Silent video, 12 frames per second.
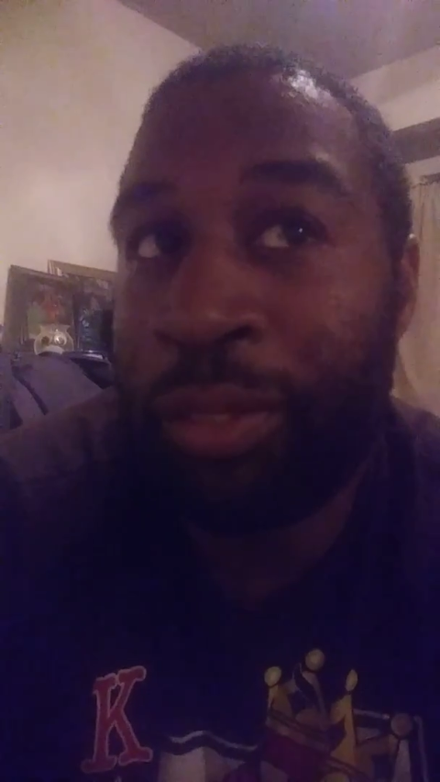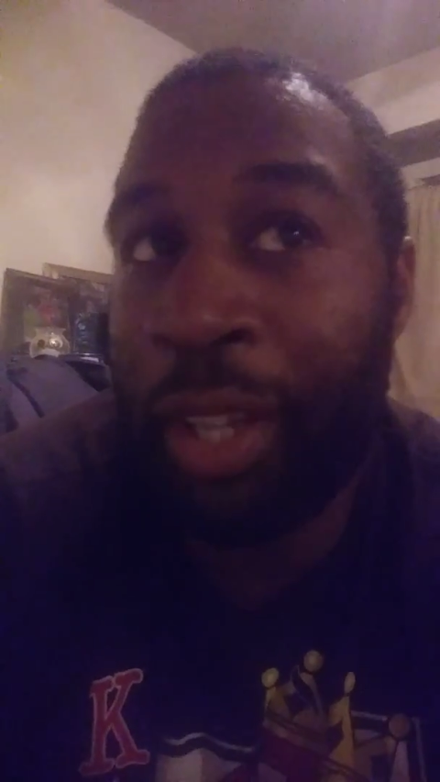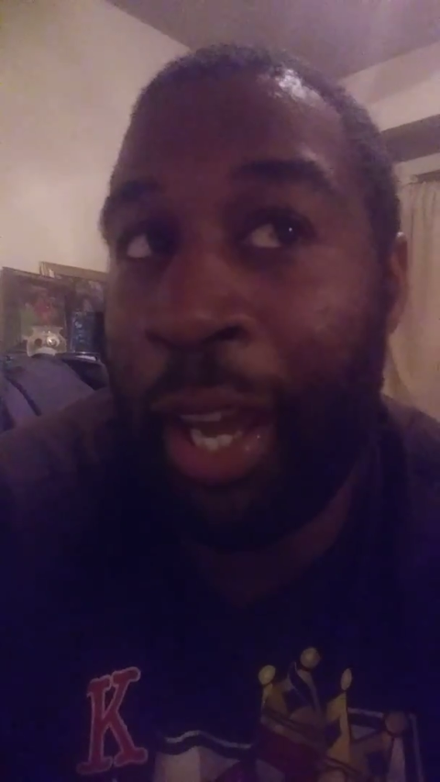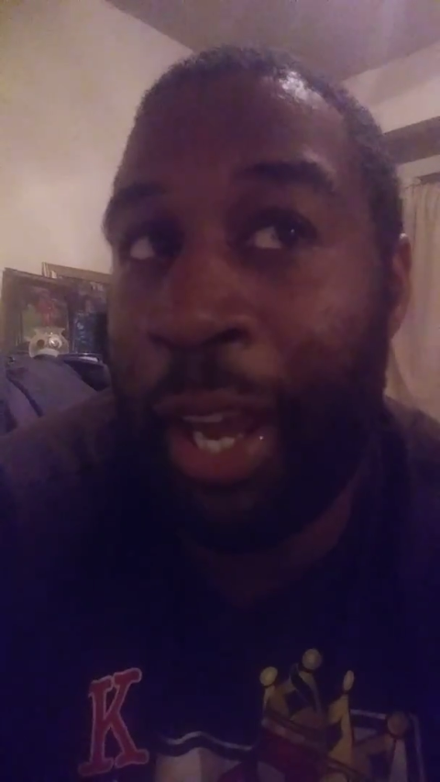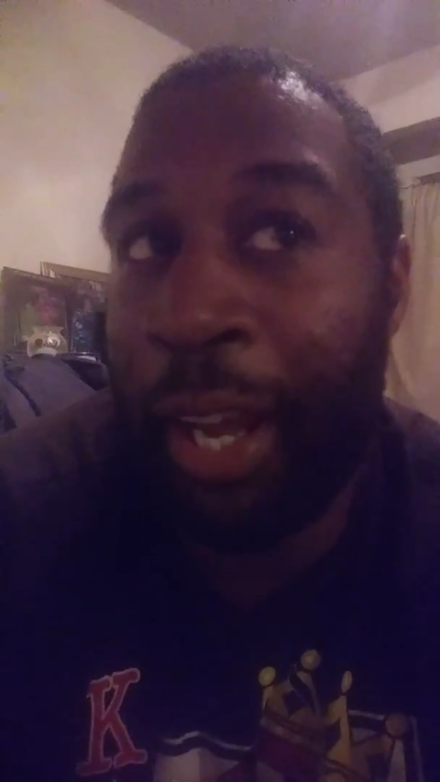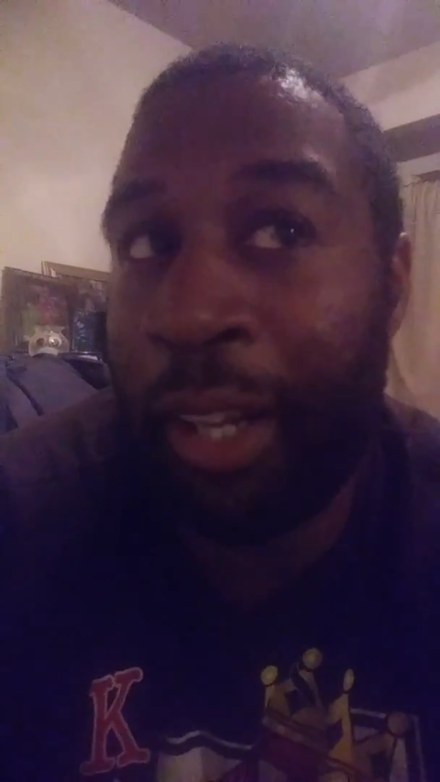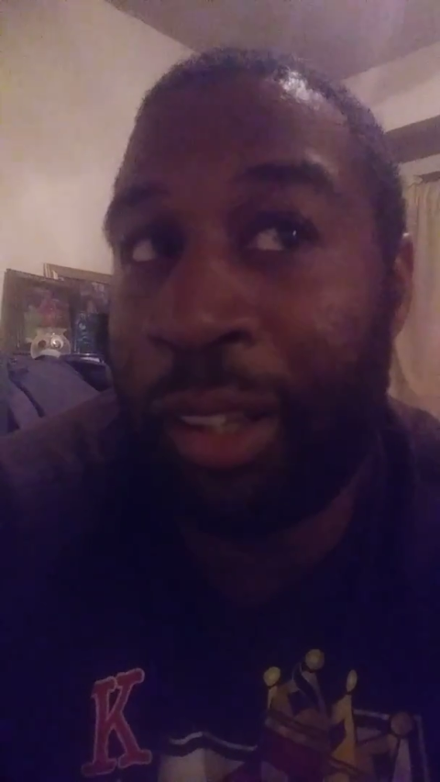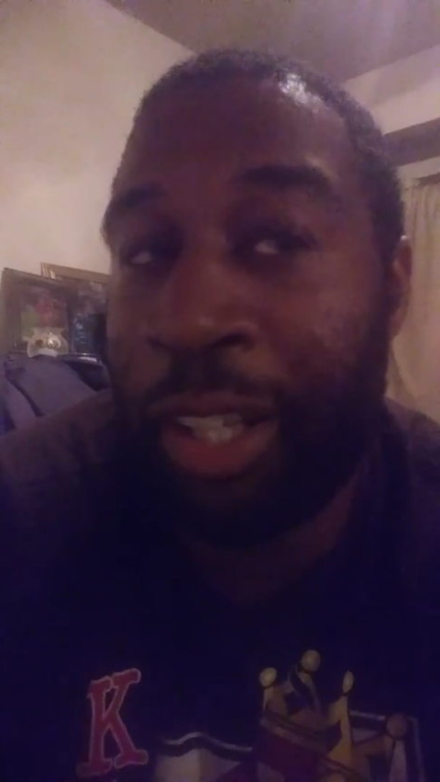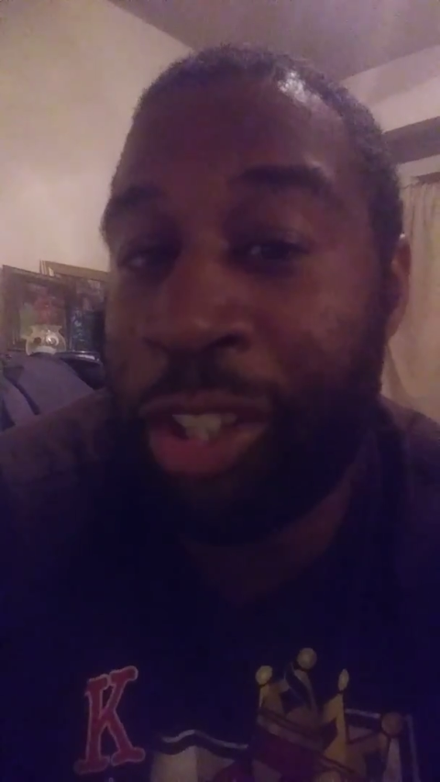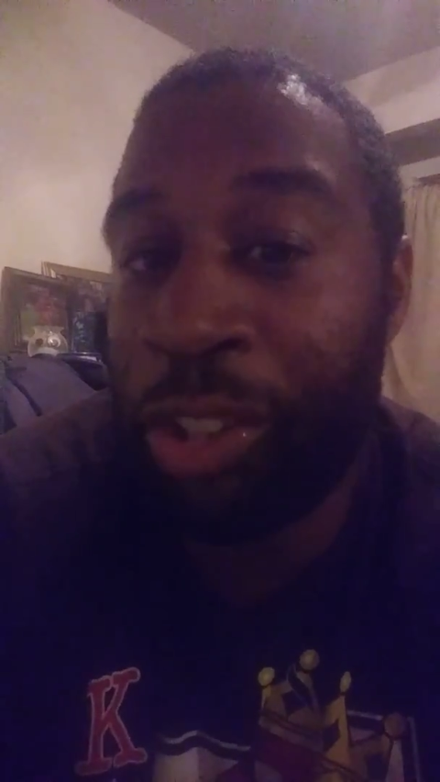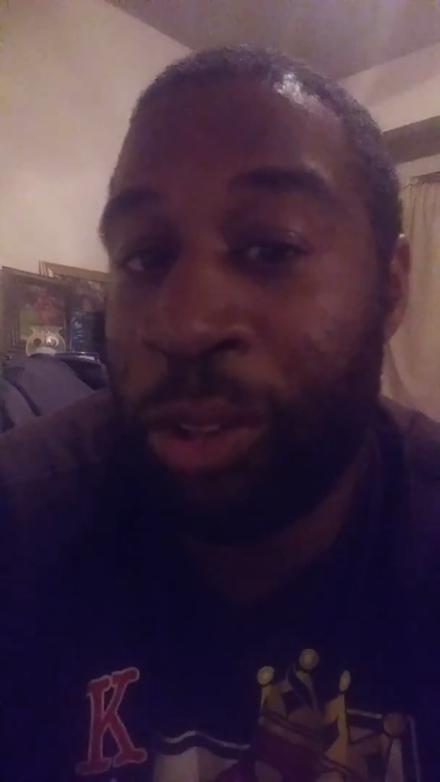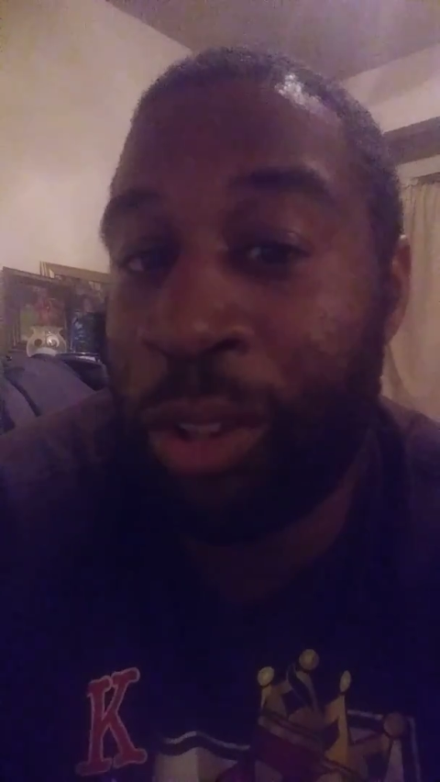that
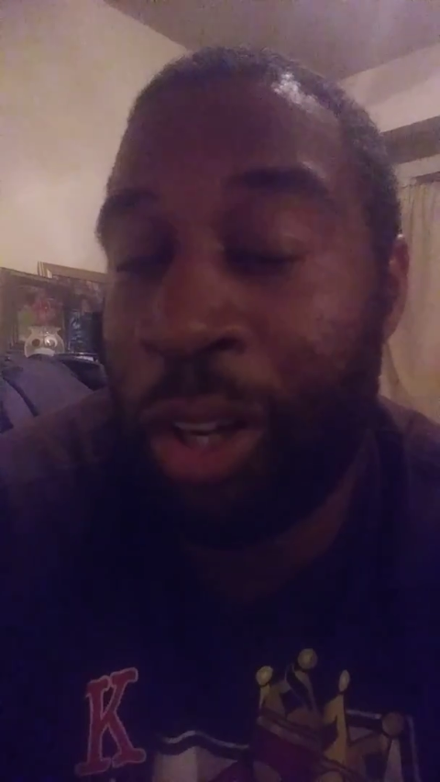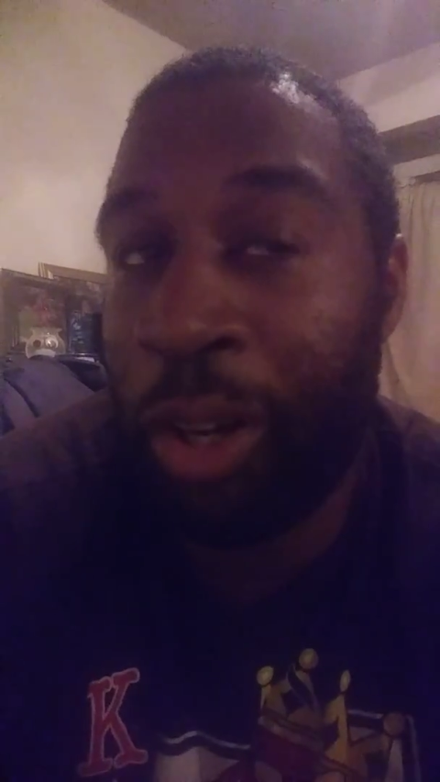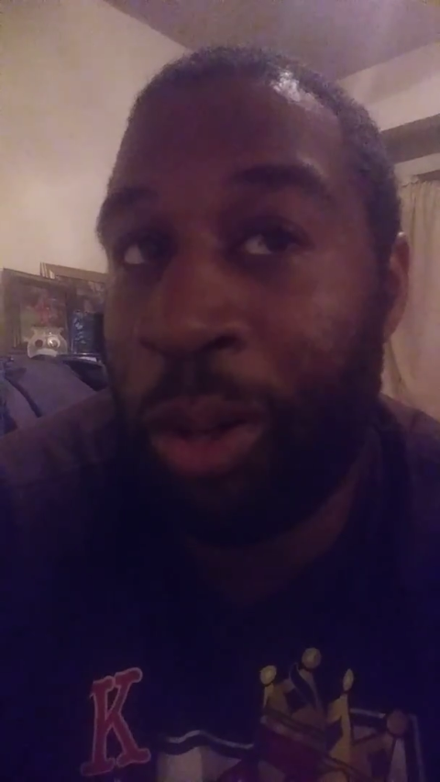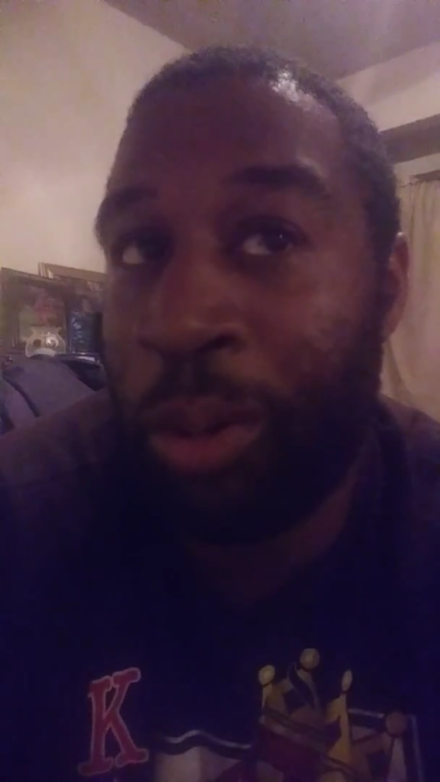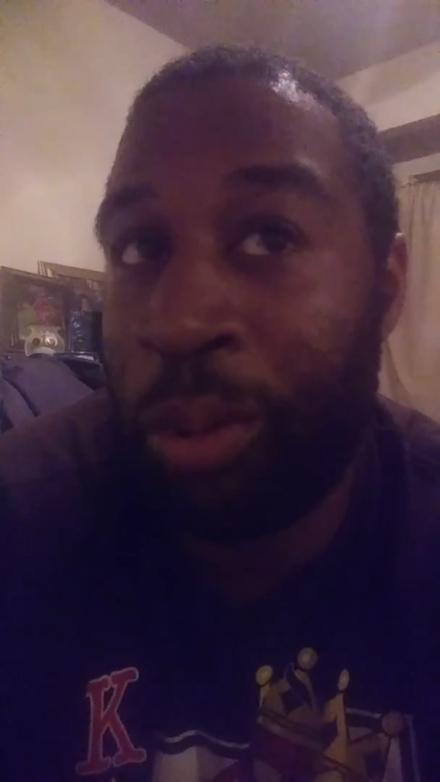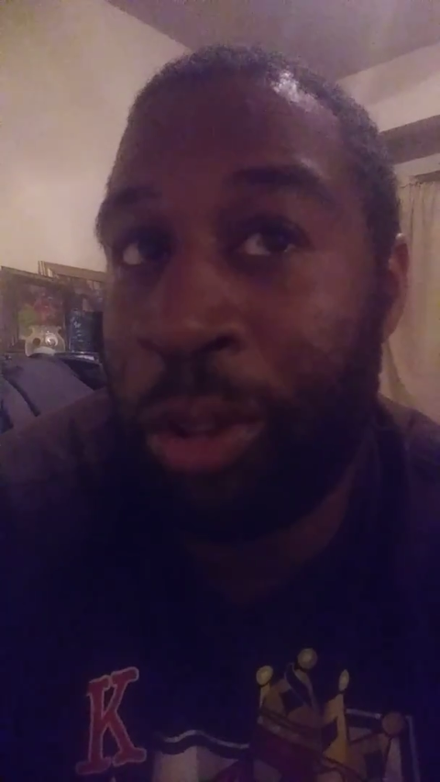lets her know